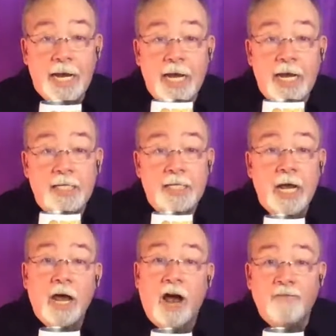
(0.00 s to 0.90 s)
a hit
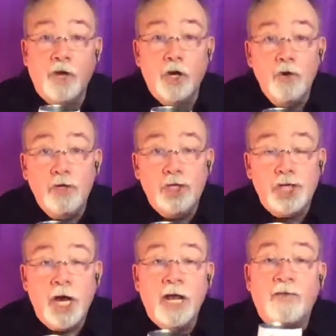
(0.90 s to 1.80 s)
of the
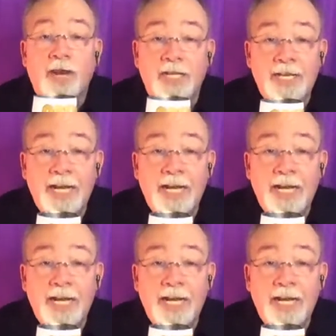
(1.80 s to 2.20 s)
hooch that is